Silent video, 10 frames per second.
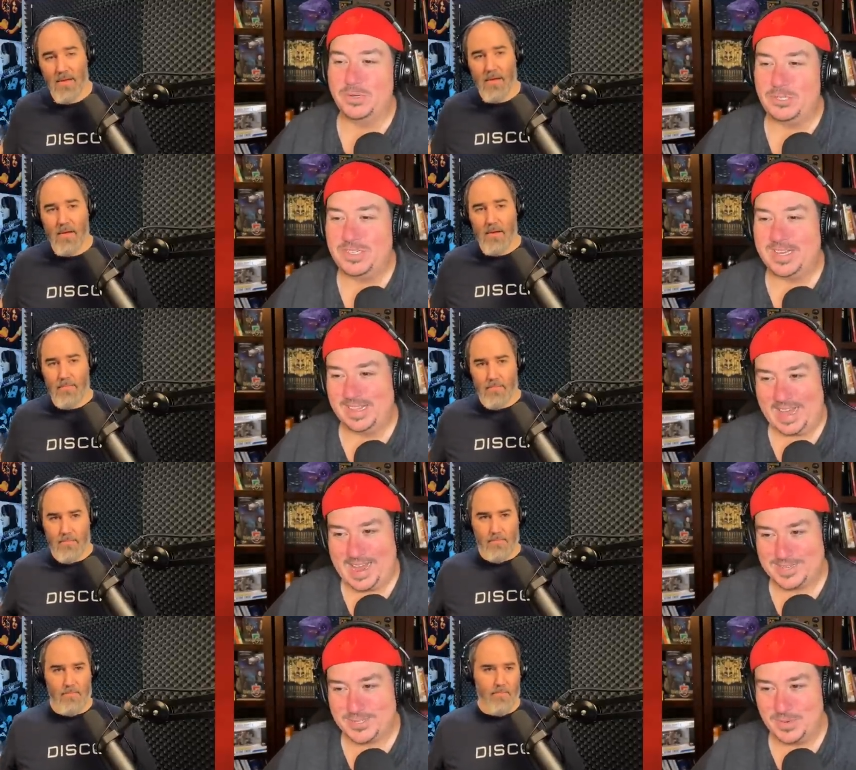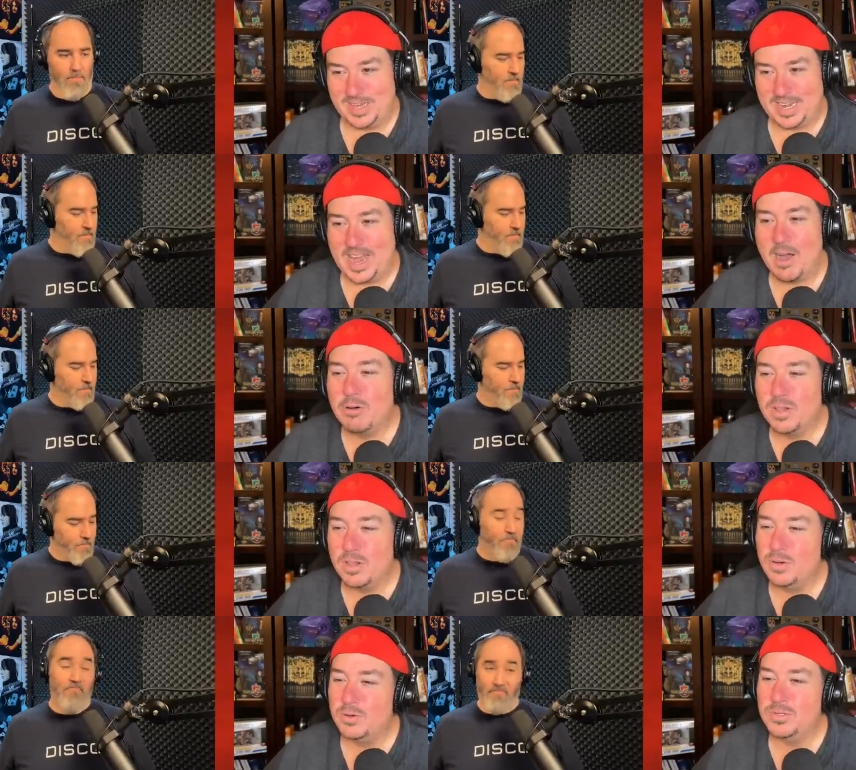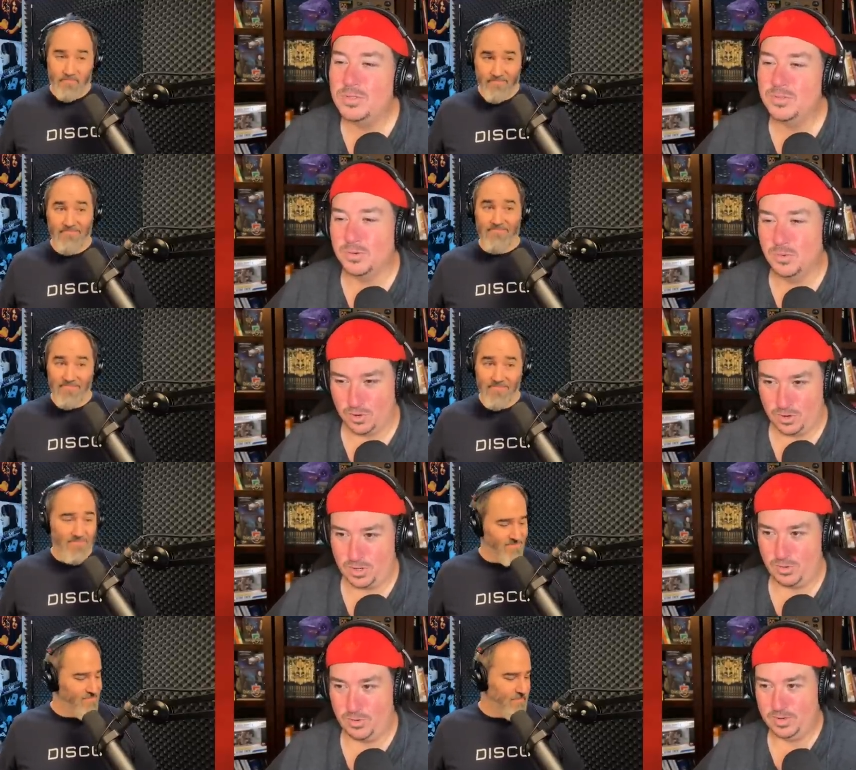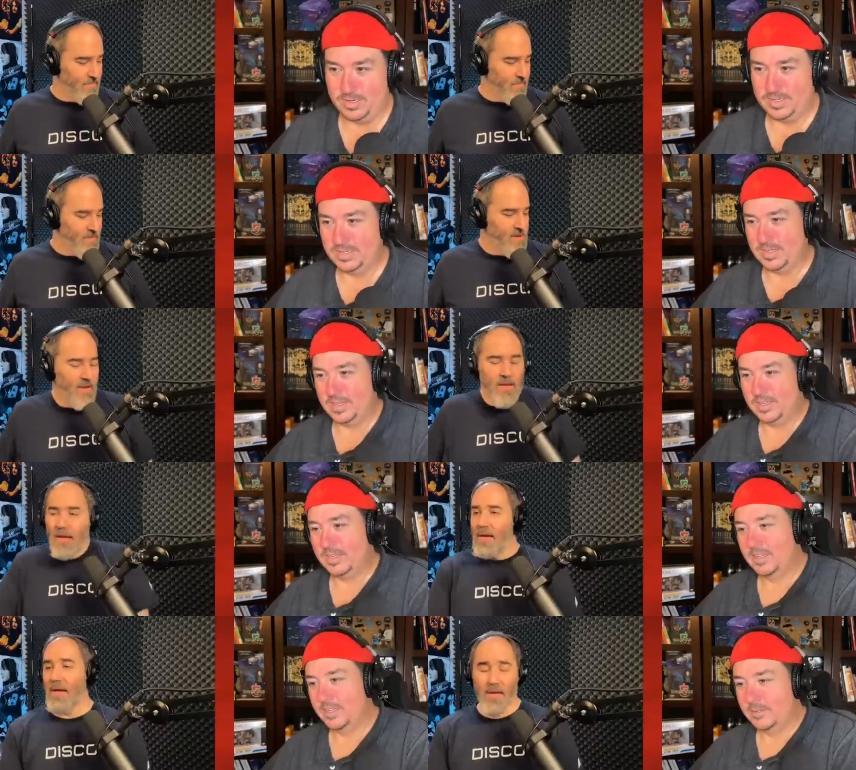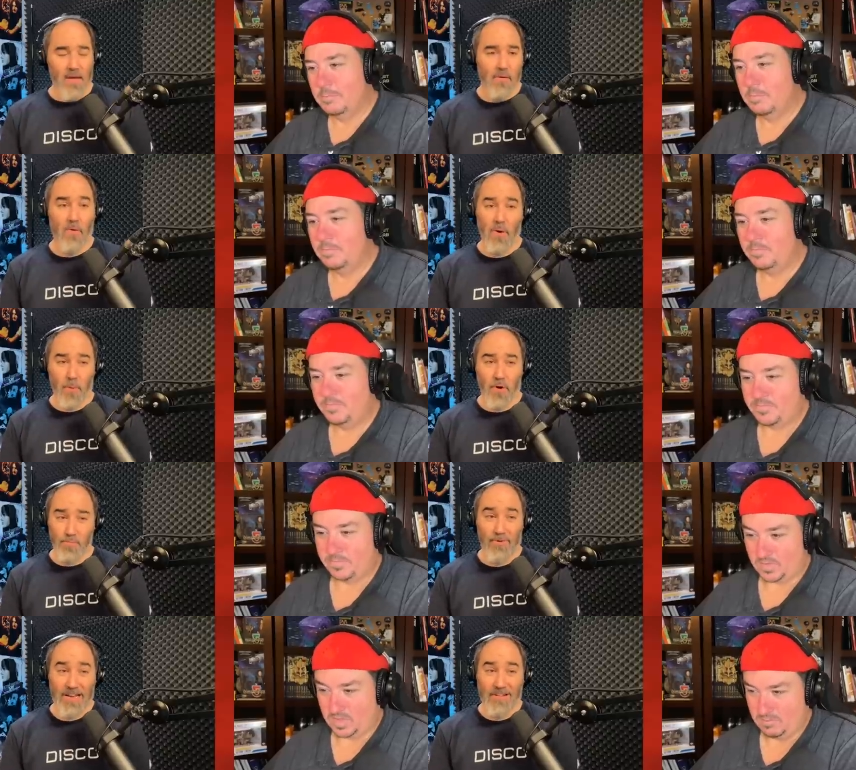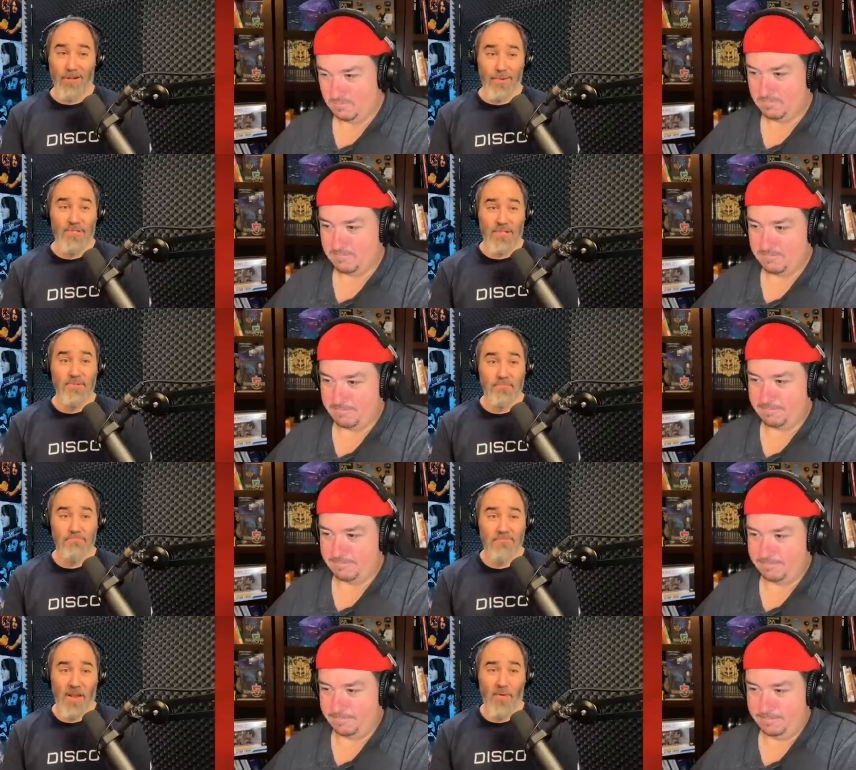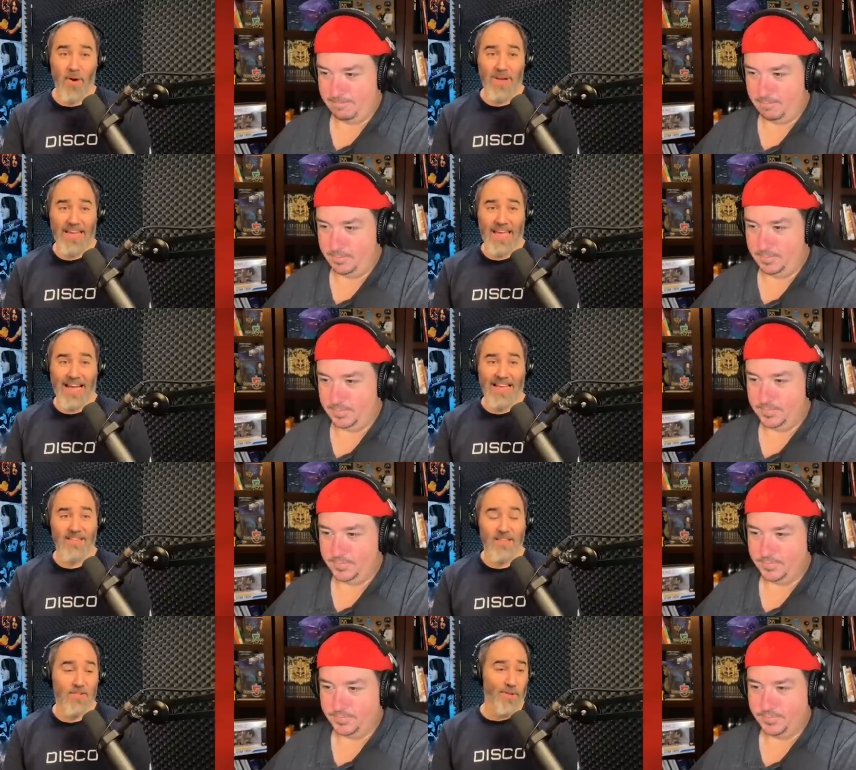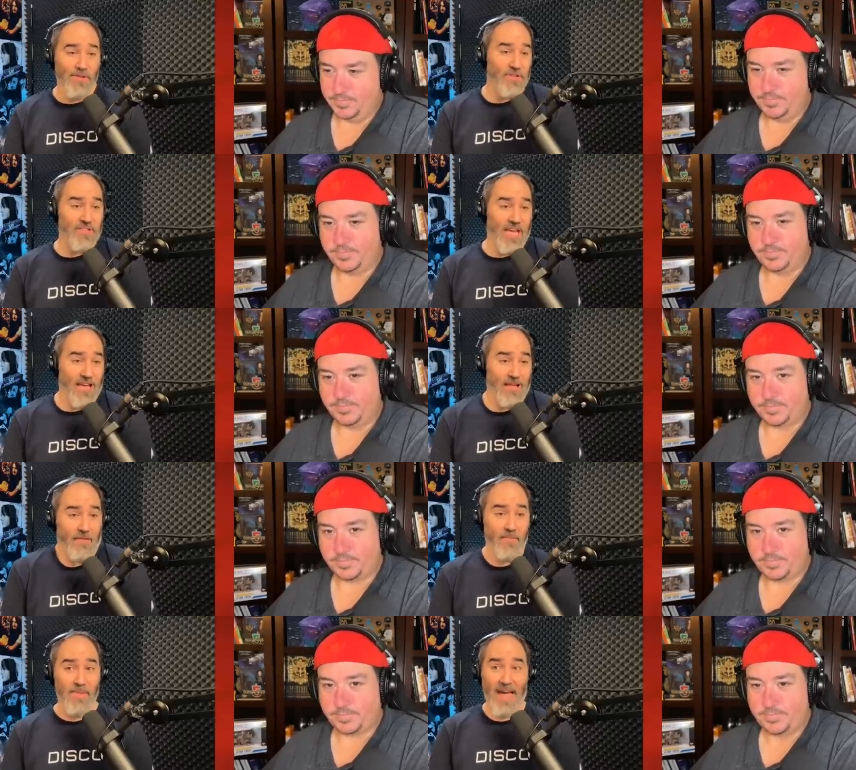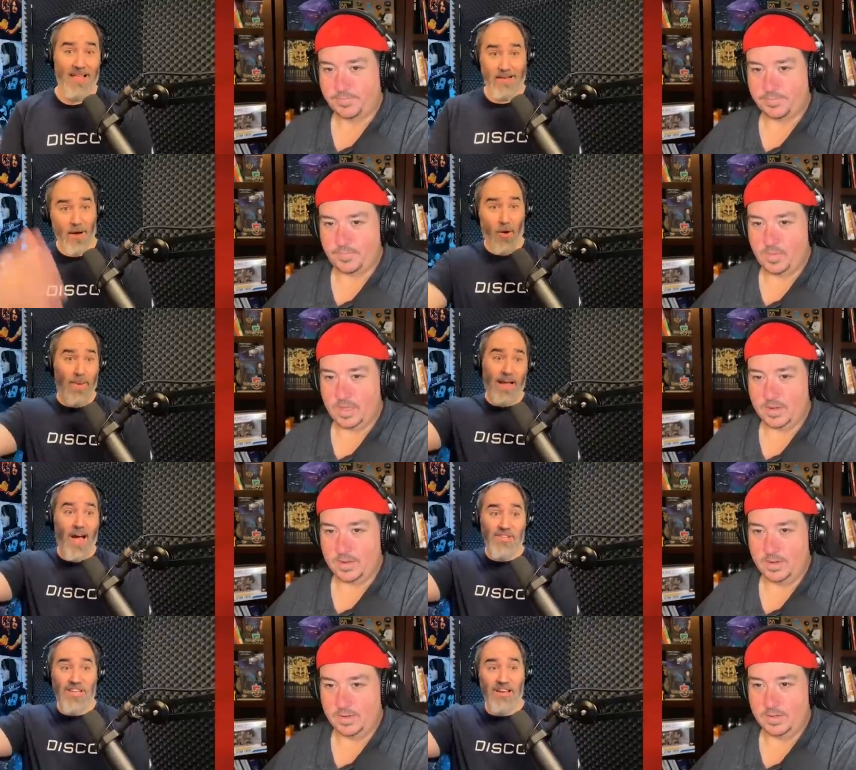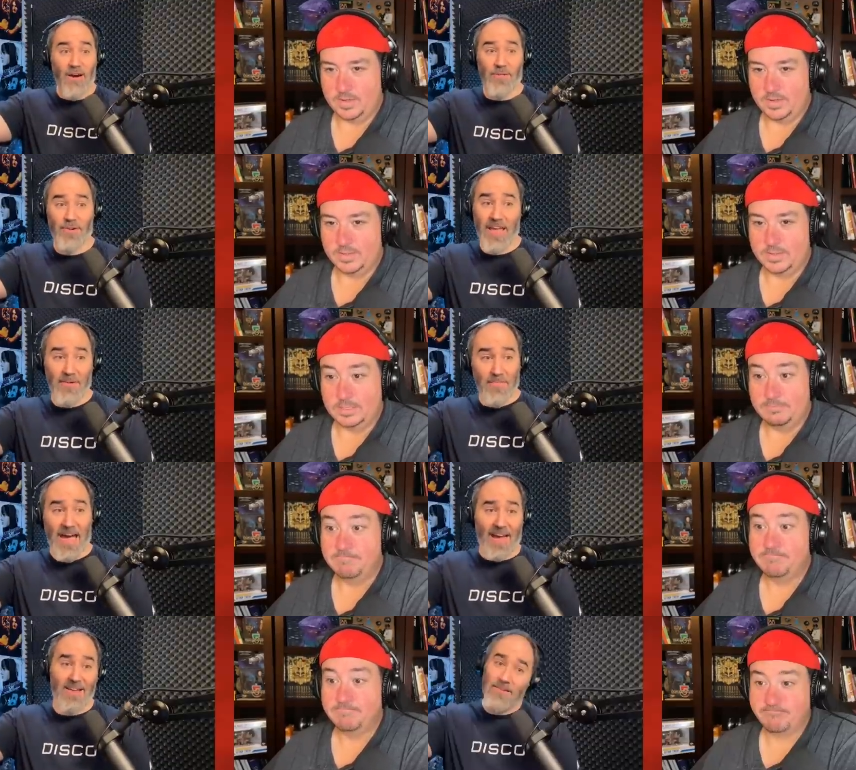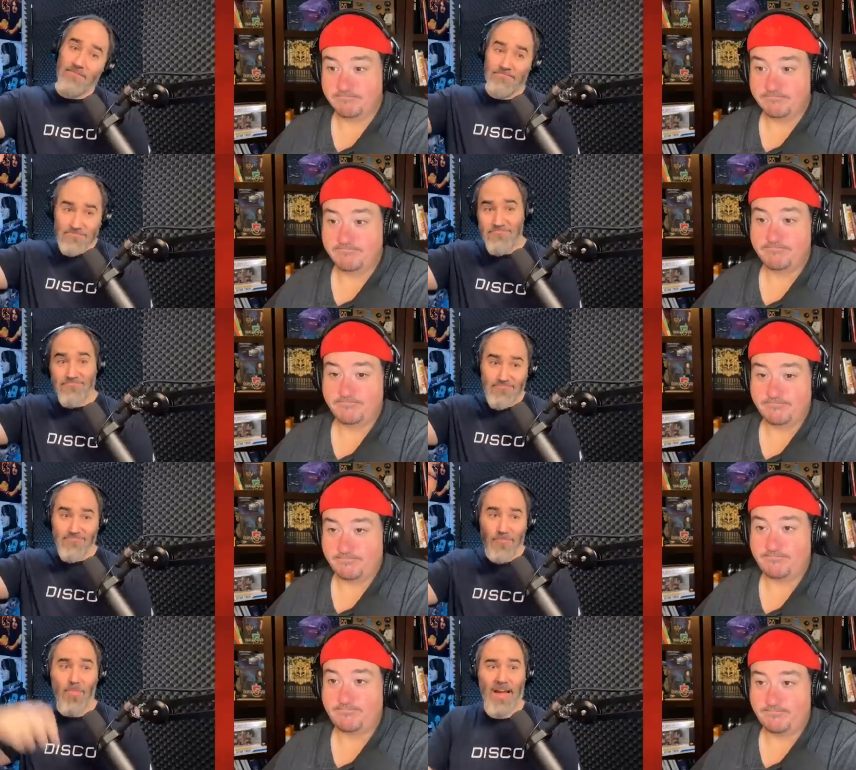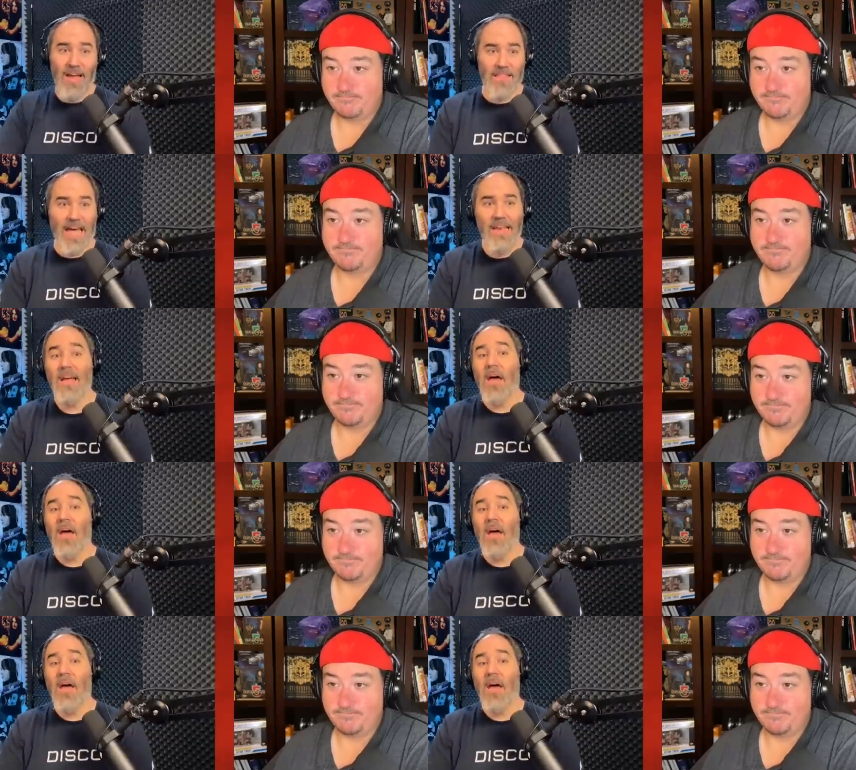Speaker 1: what you said last week, and how close were you? Well, we were both pretty close
Speaker 2: in what we guessed. And so let's just say off the bat, like, oh my gosh, King Arthur came back. We got that.